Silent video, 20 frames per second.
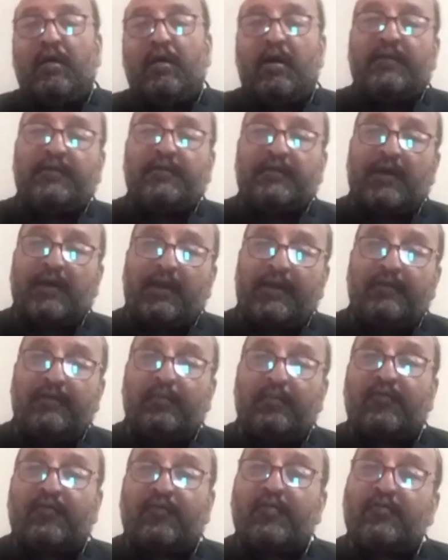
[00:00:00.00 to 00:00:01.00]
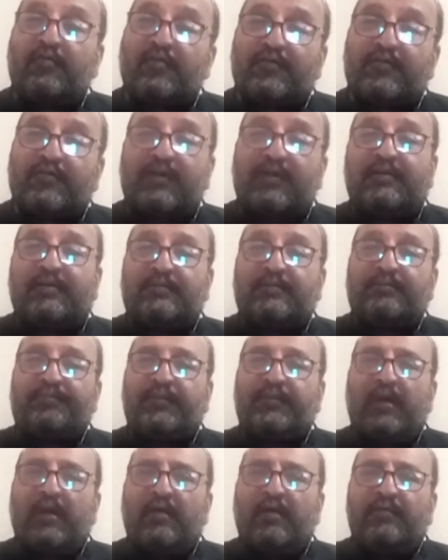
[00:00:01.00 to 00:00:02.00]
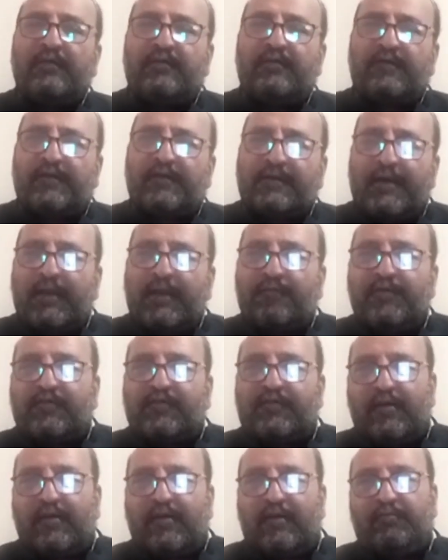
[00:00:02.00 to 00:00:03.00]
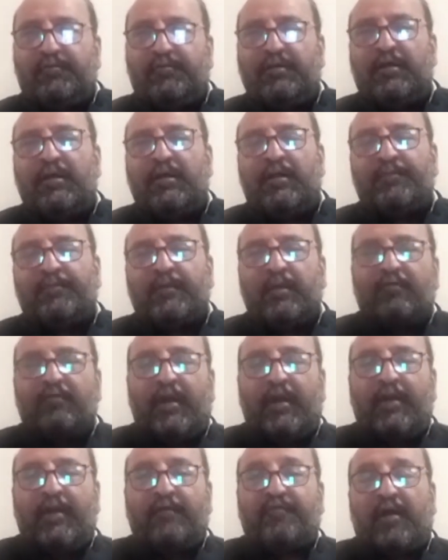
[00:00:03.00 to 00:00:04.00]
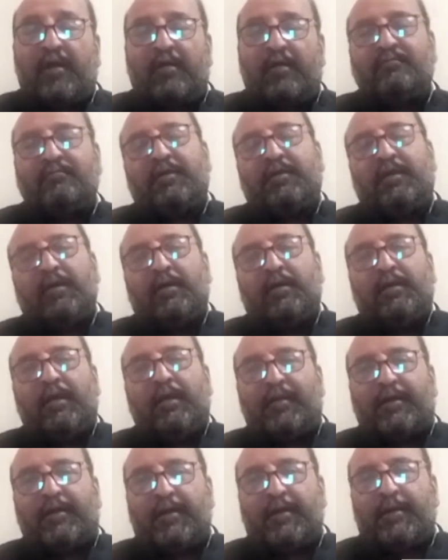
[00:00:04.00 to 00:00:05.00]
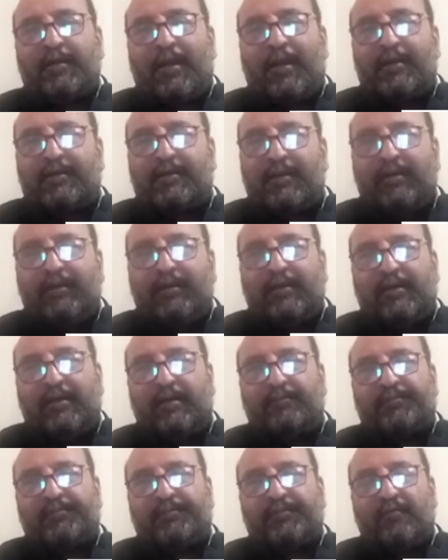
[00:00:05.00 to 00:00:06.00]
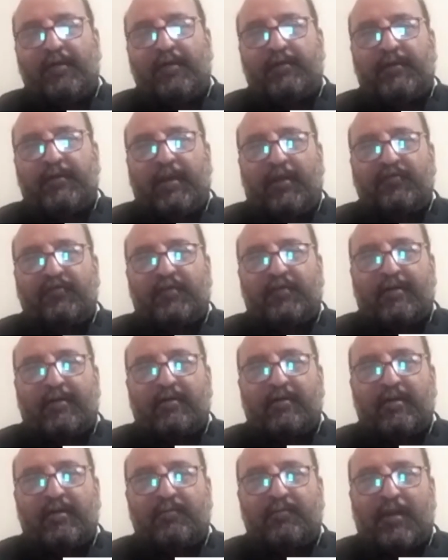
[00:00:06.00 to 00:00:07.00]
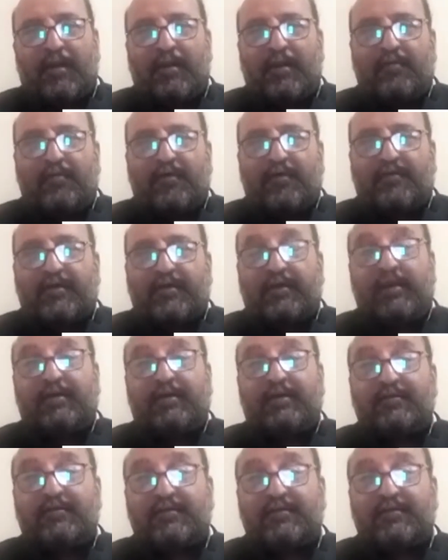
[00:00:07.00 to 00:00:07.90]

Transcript: life, particularly in the context of our country, that is India. Though we have achieved